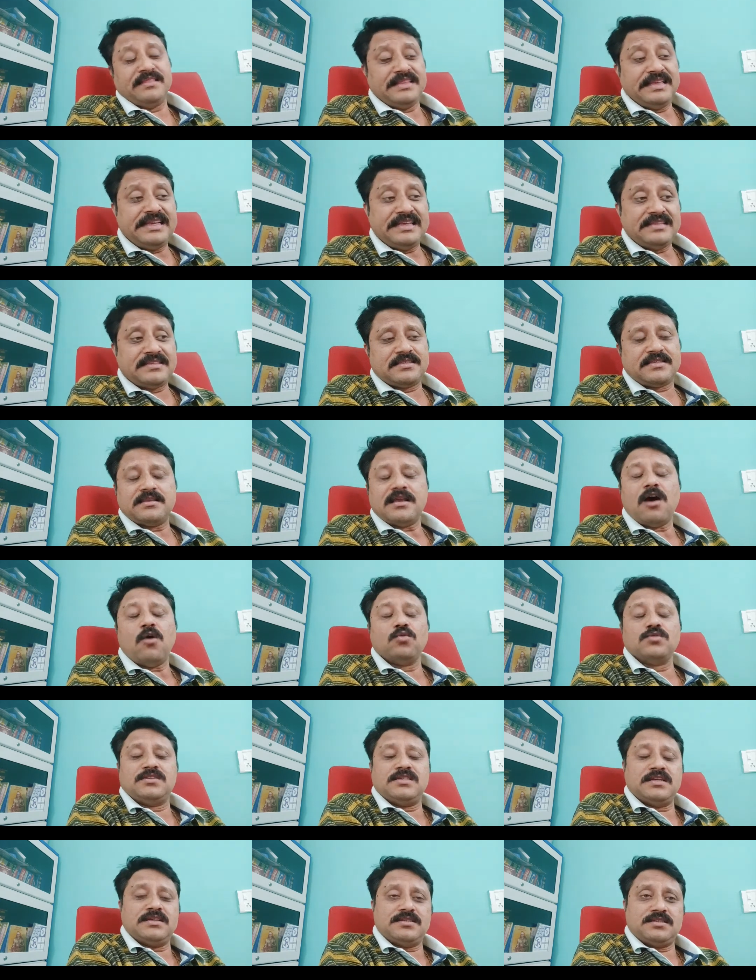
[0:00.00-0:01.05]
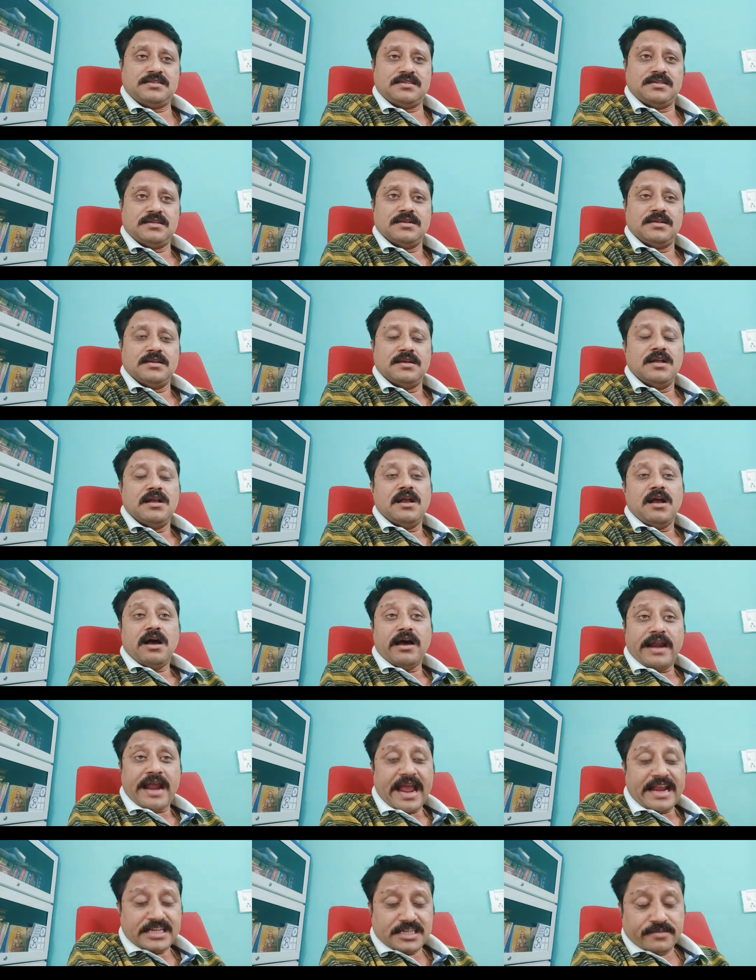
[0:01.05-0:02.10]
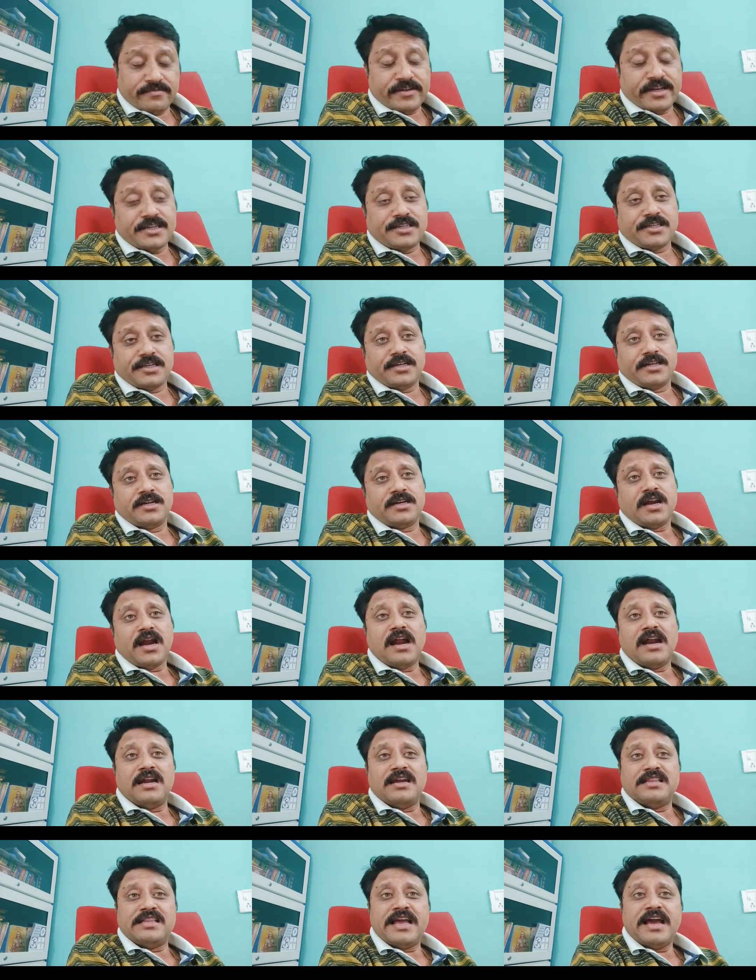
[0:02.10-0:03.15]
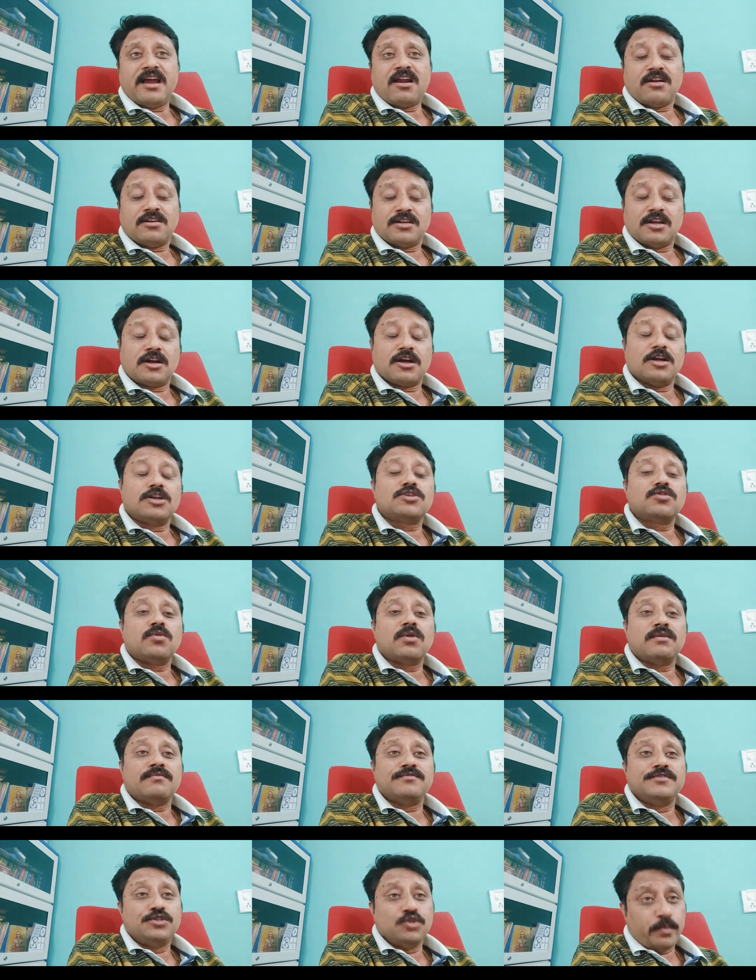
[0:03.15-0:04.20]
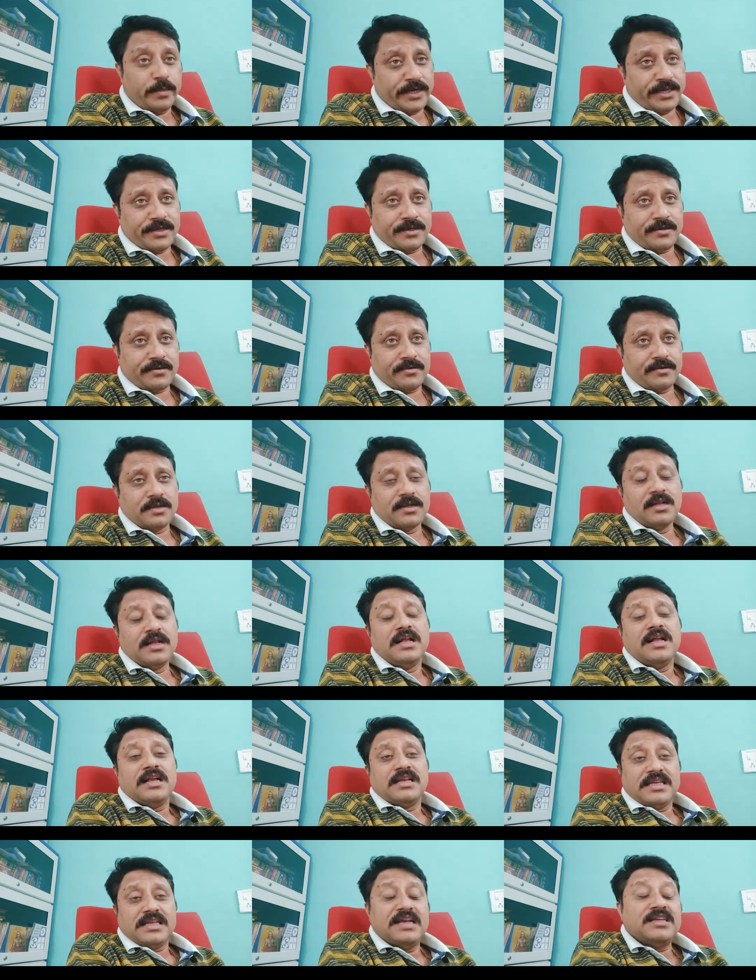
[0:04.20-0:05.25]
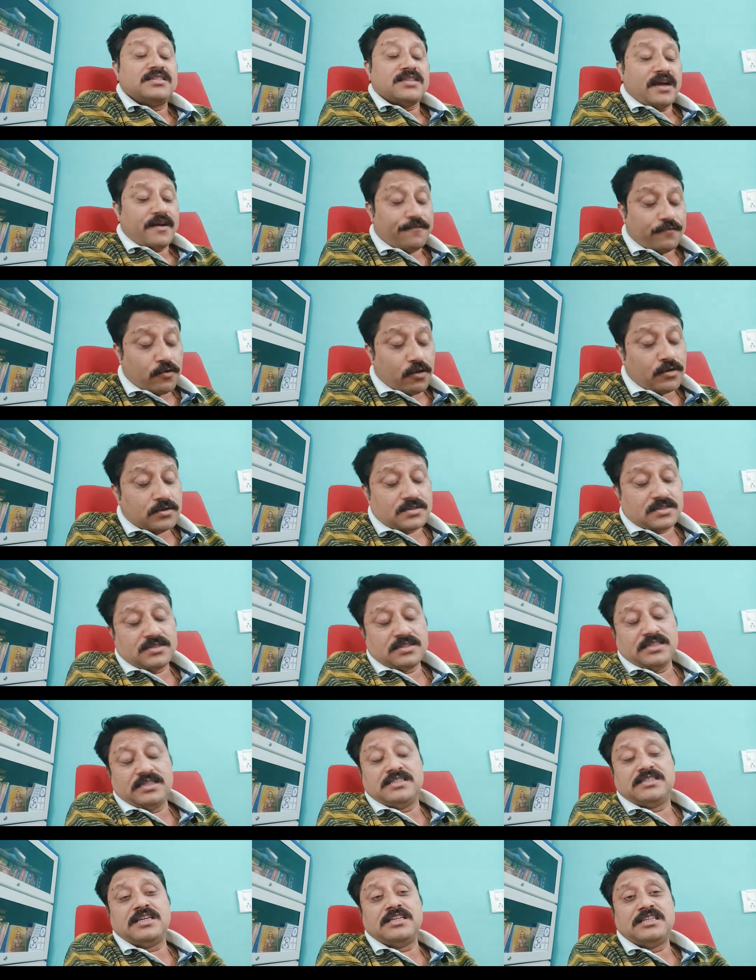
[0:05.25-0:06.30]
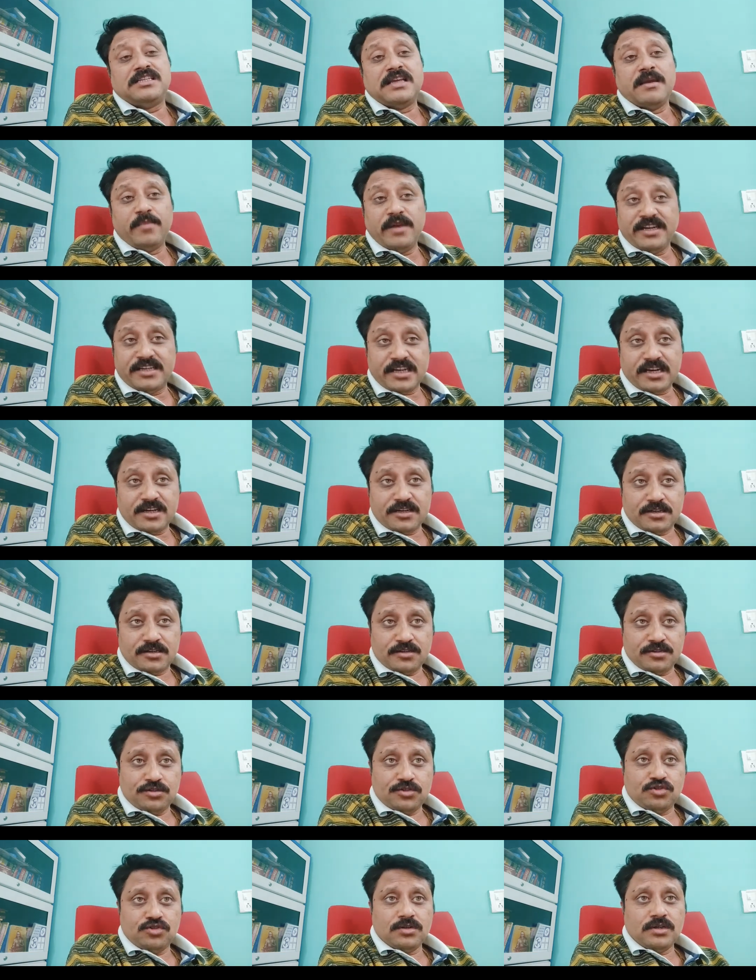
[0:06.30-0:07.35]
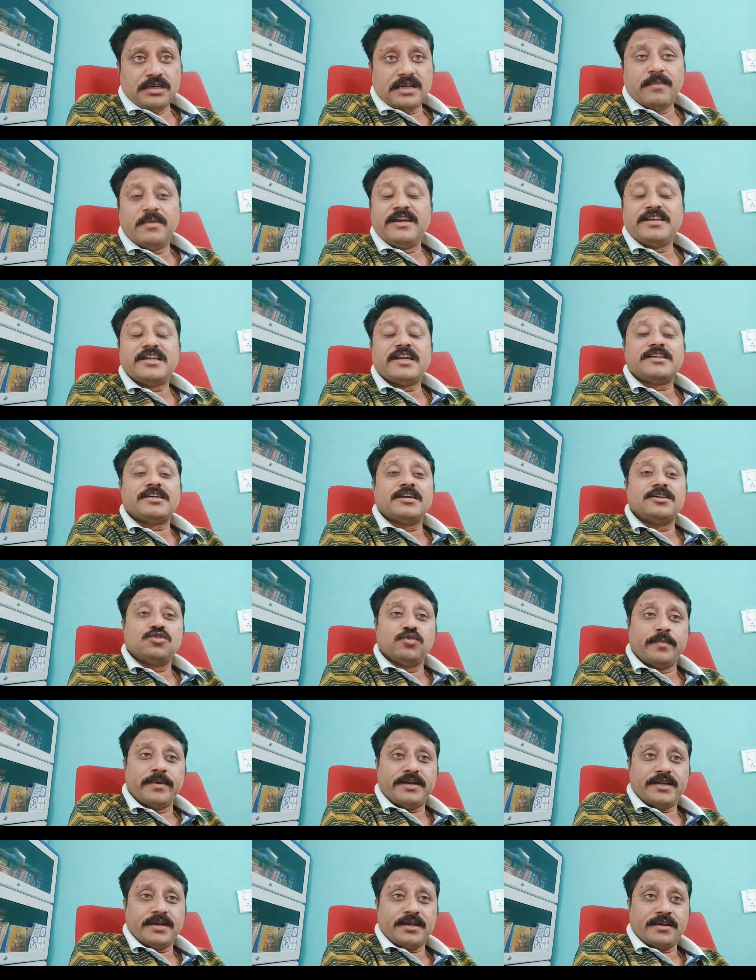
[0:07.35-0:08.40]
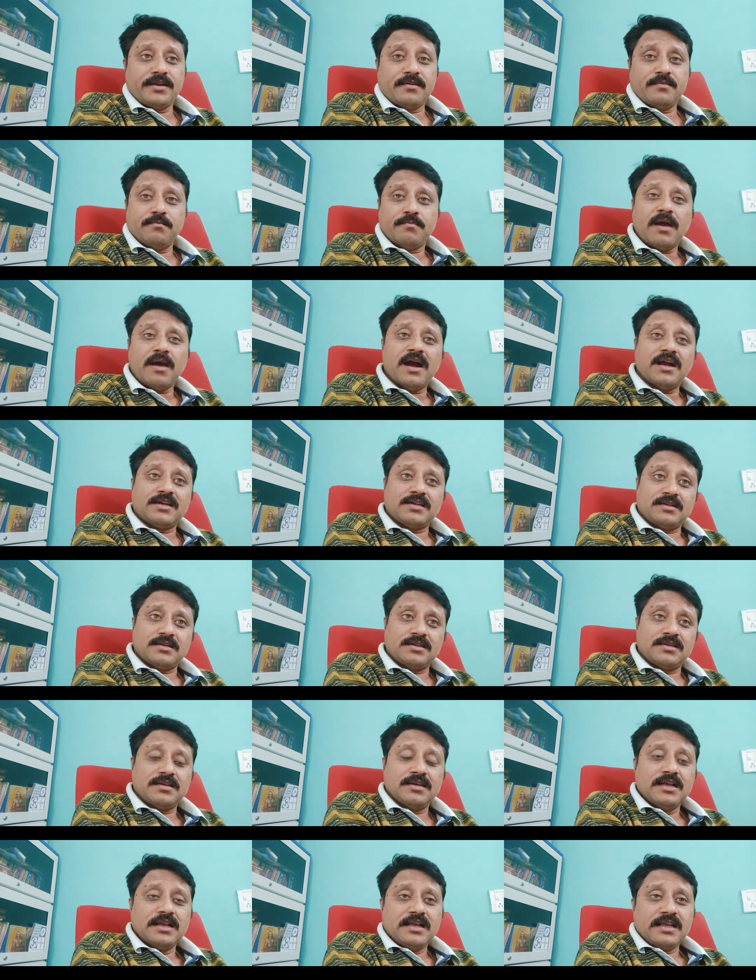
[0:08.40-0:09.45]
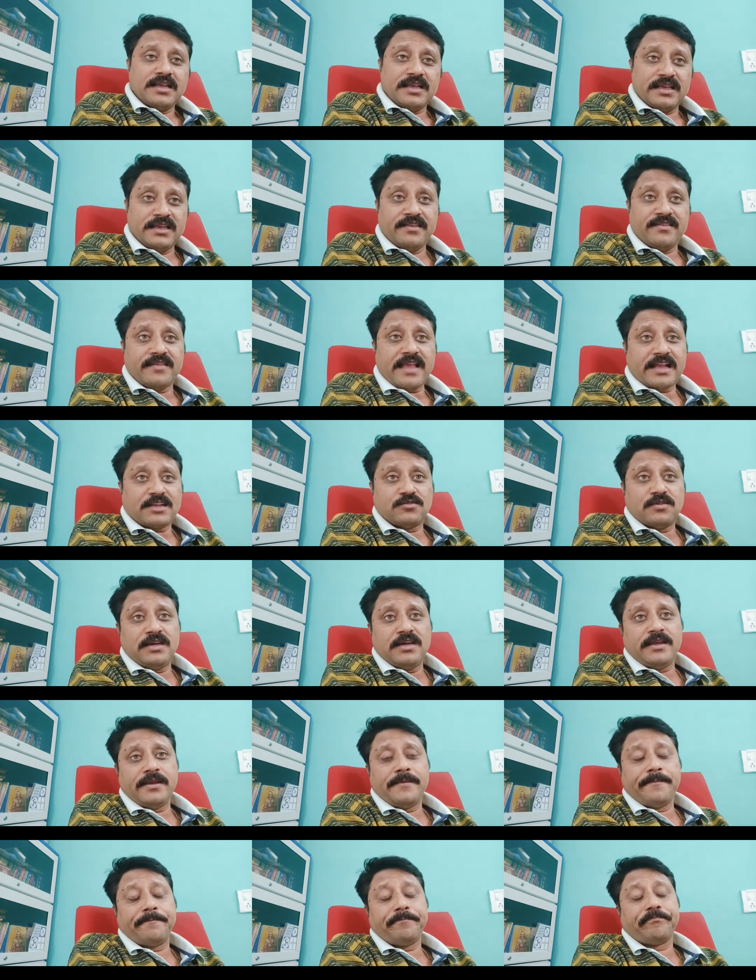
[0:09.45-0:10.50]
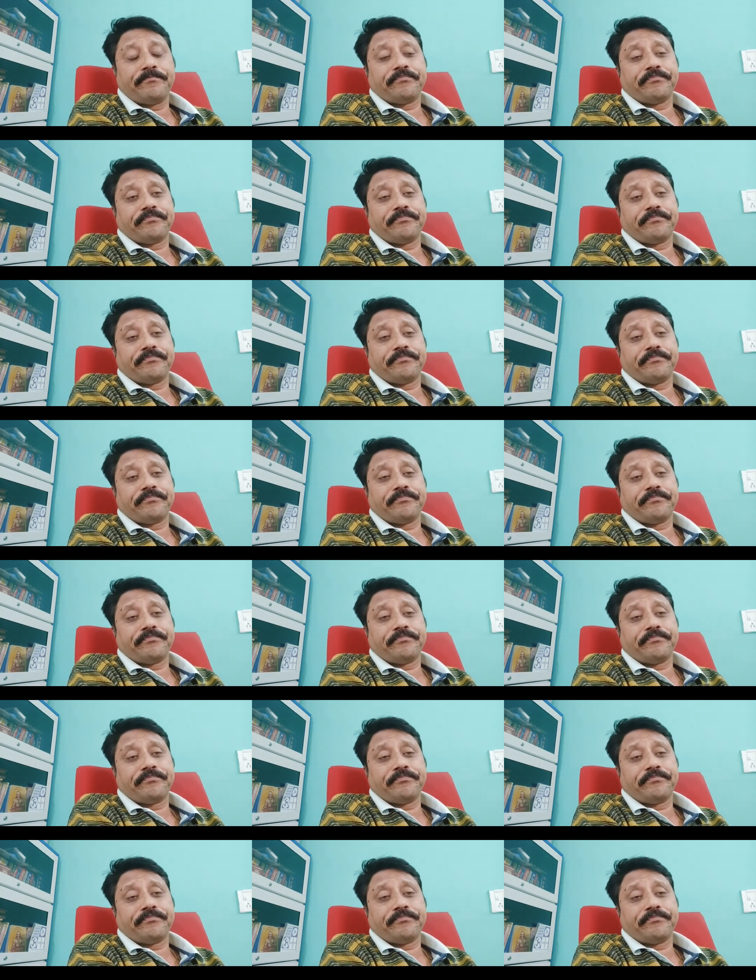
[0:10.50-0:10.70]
These houses are activated and they are under control of Jupiter. Yes, of course, this is a debilitated Jupiter, but he is actually